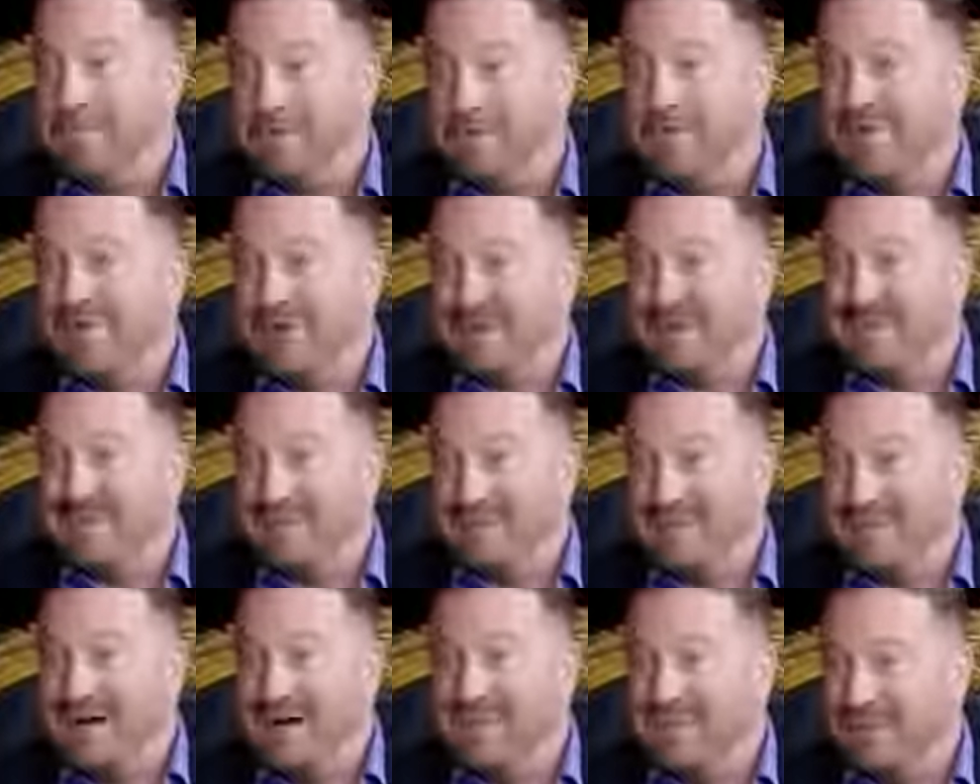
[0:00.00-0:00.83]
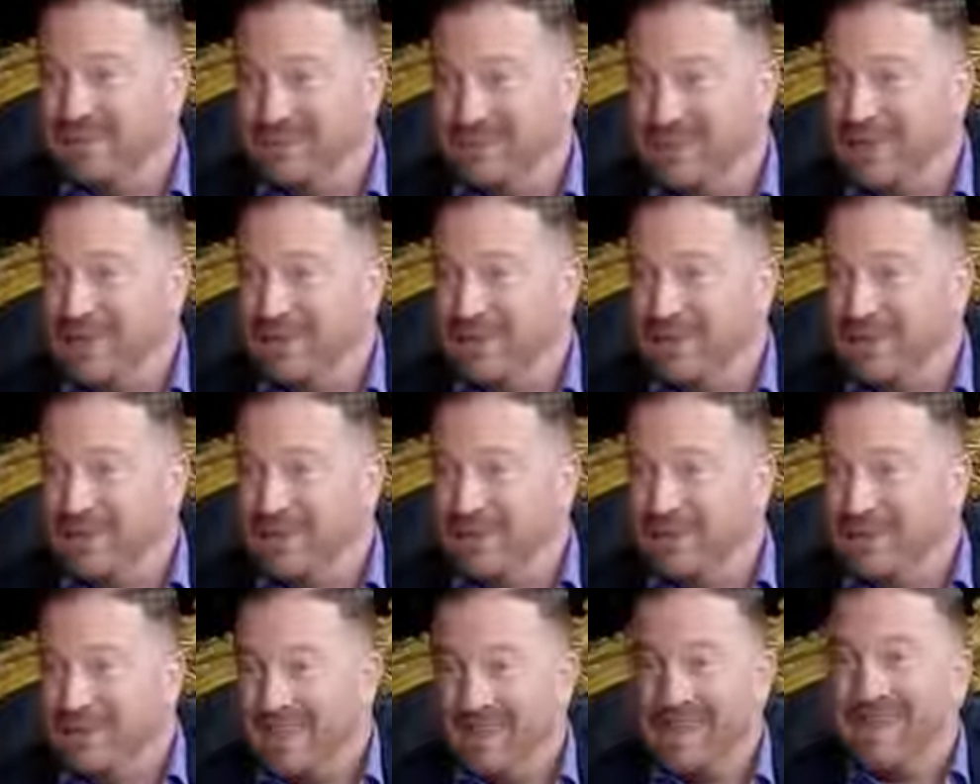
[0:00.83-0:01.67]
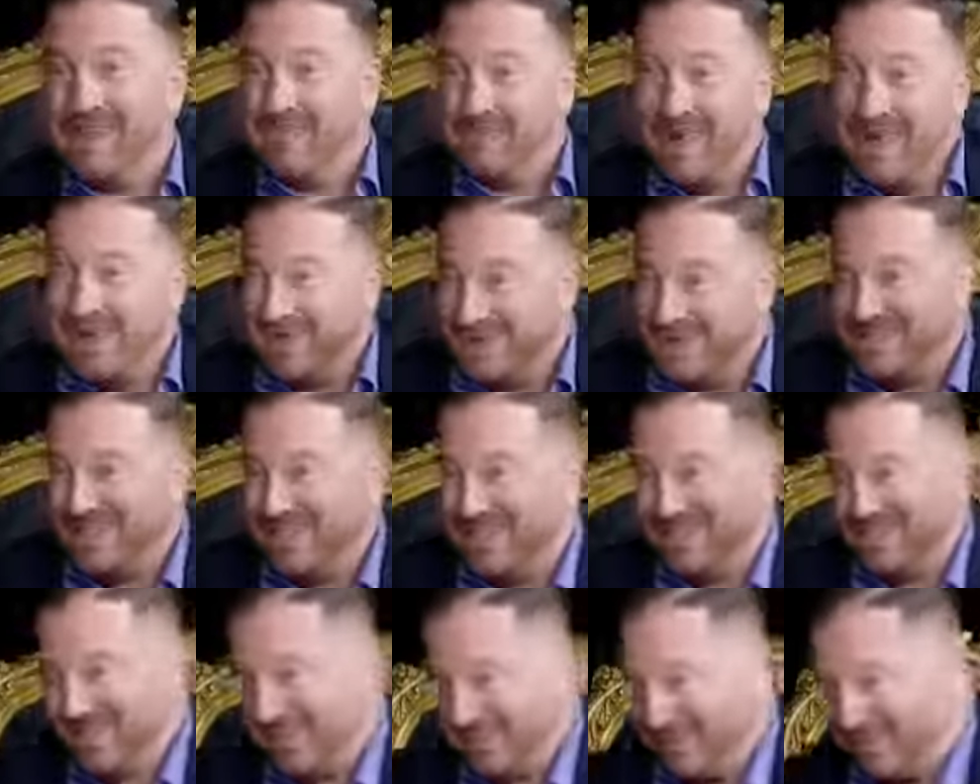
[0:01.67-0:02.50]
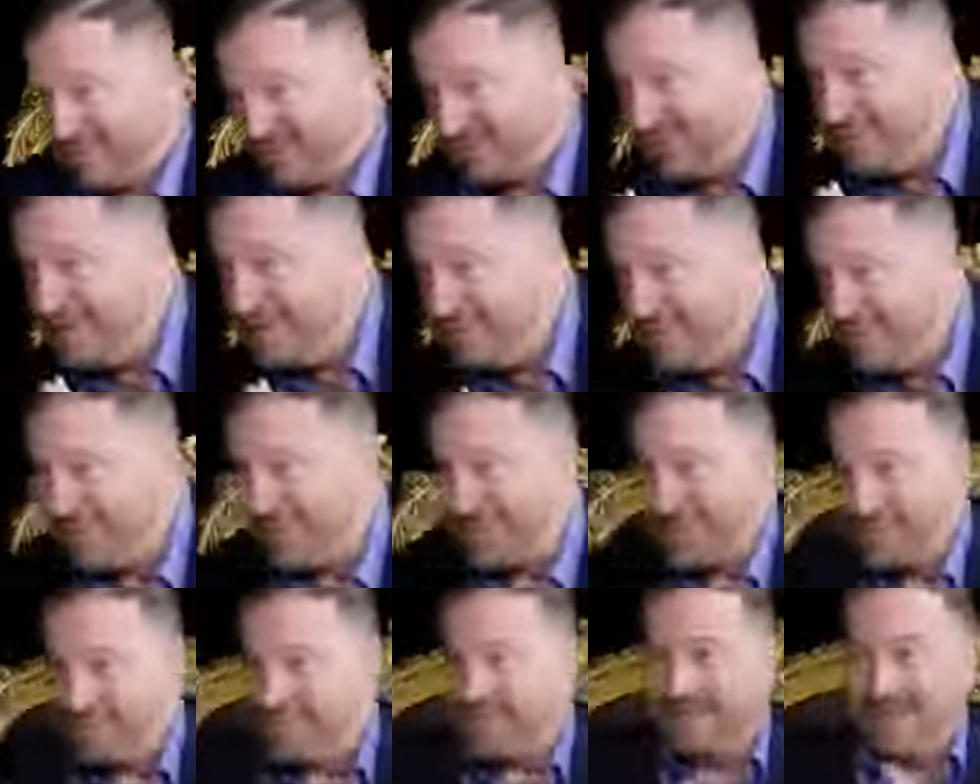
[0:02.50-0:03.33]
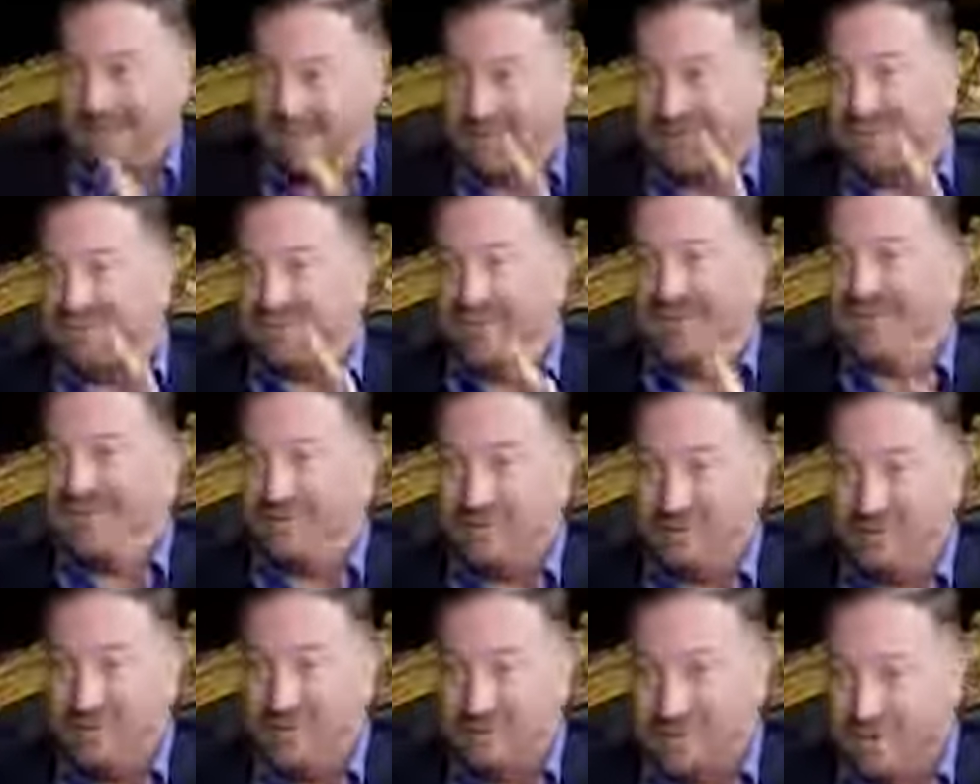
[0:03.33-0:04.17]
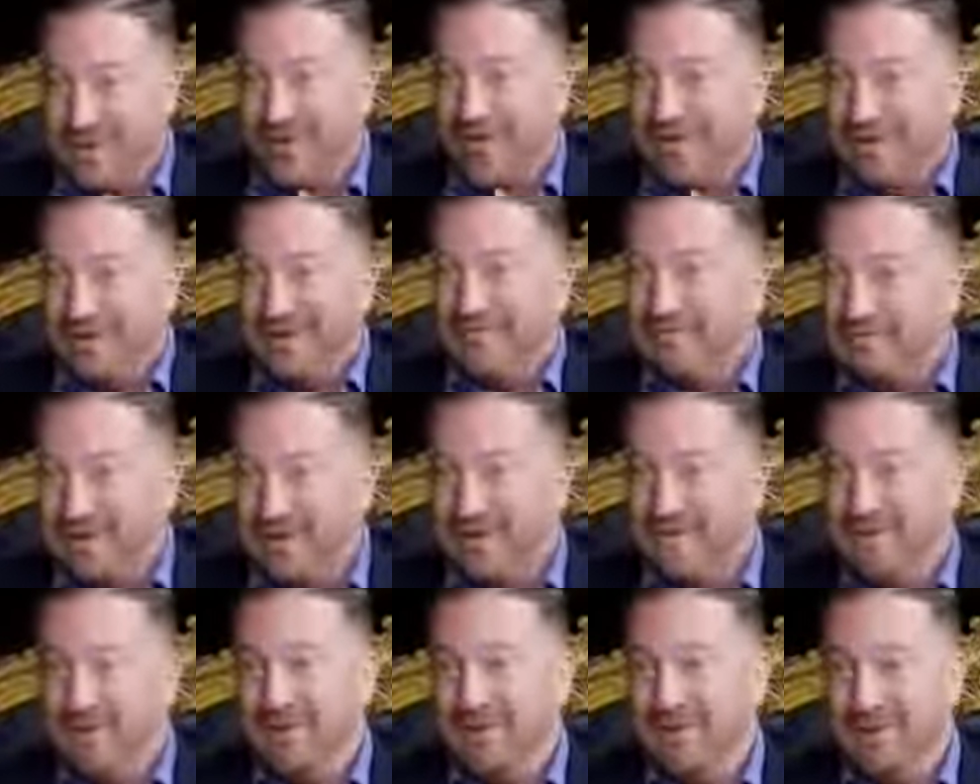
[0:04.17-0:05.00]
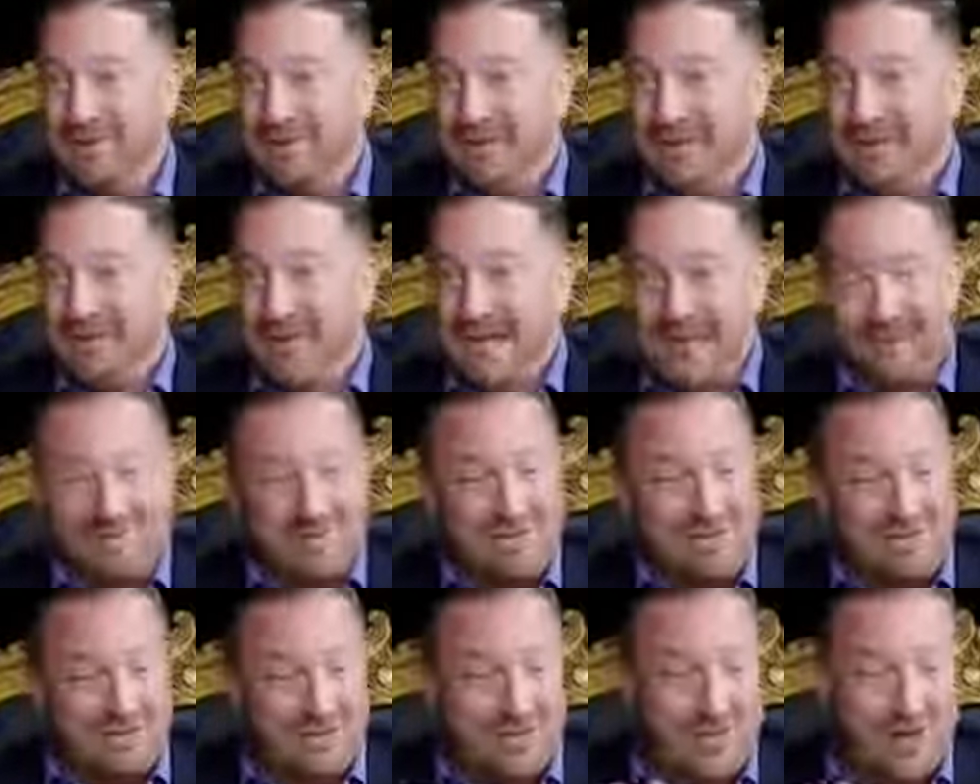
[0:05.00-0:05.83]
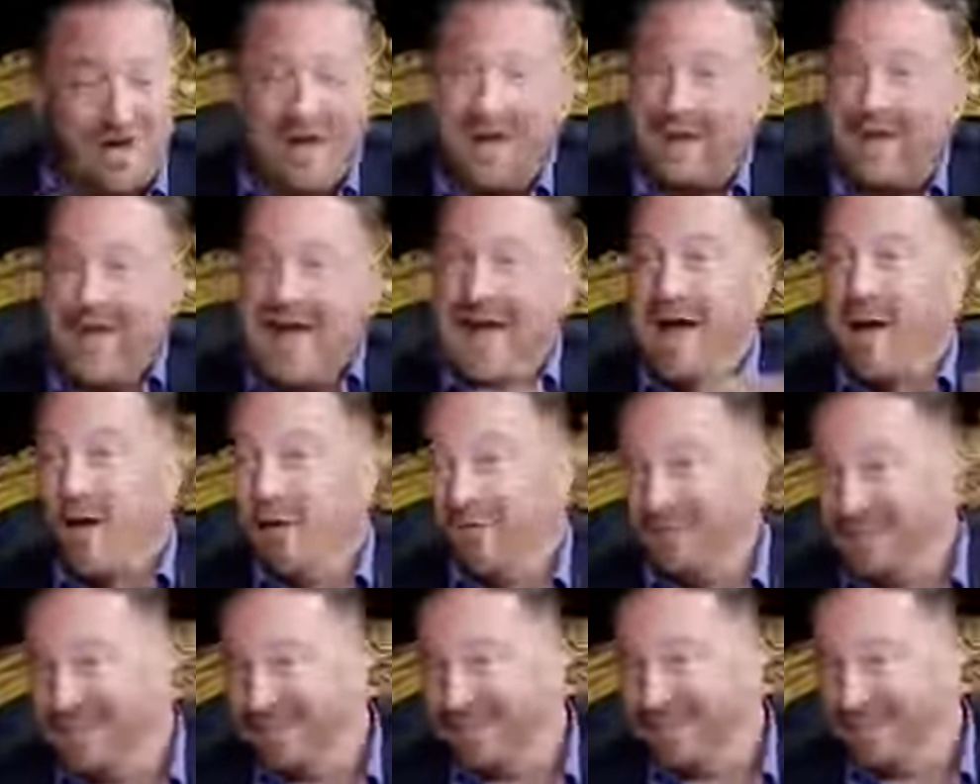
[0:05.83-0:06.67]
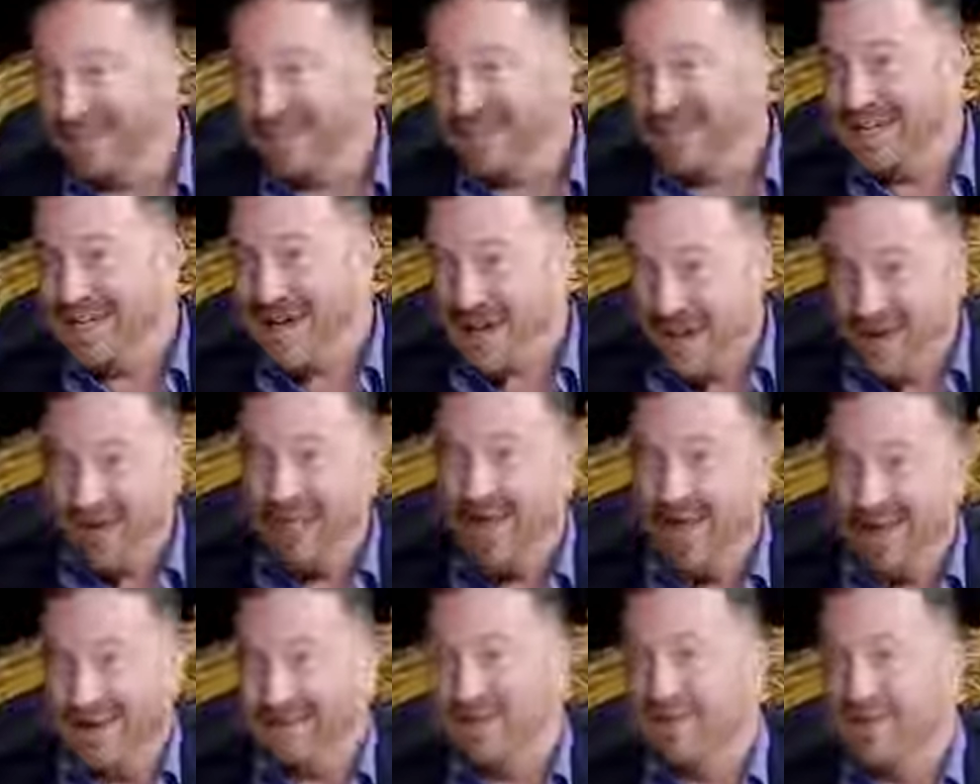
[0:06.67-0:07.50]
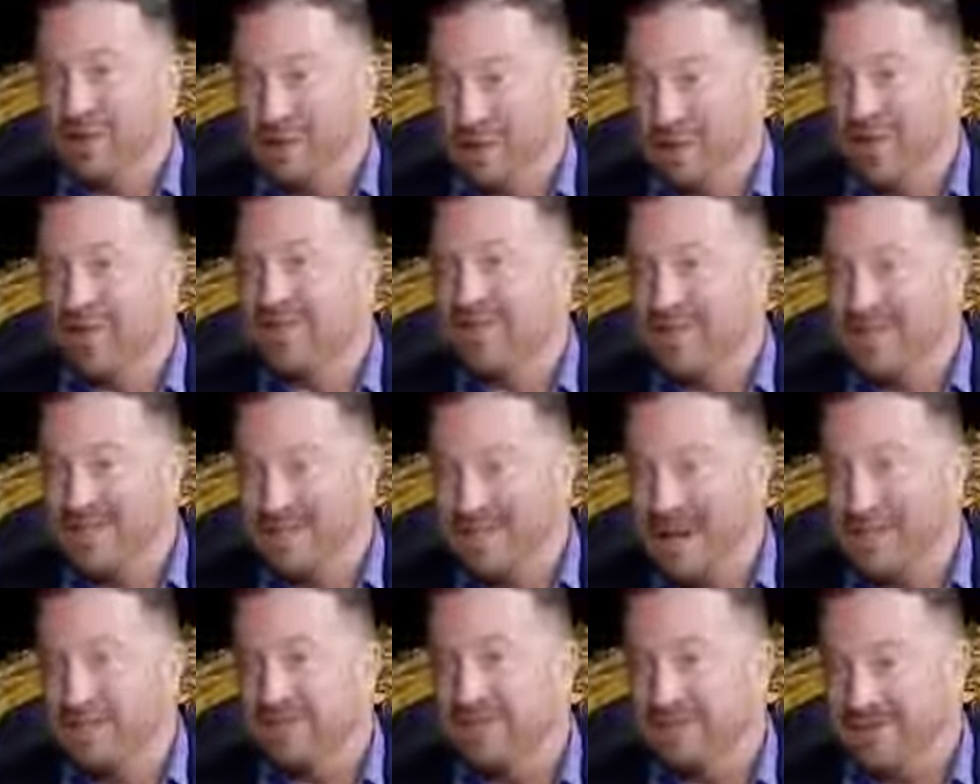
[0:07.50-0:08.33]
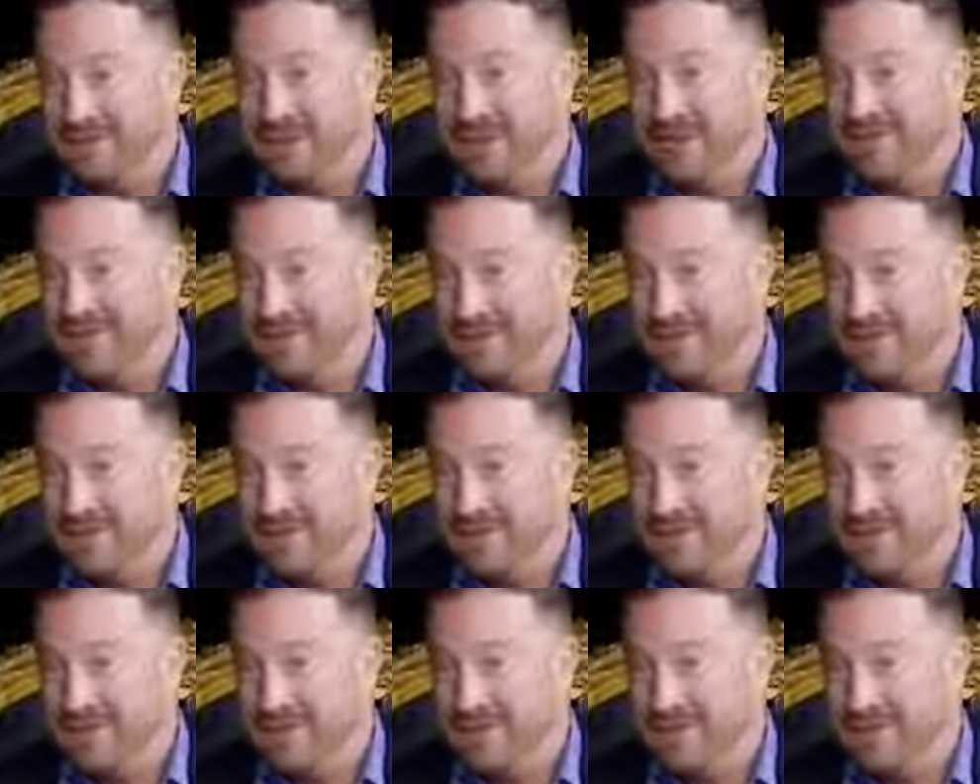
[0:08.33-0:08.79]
doing the dumb stuff. Yes. That most of these extremely successful, brilliant people have just cut out a lot of the really dumb stuff.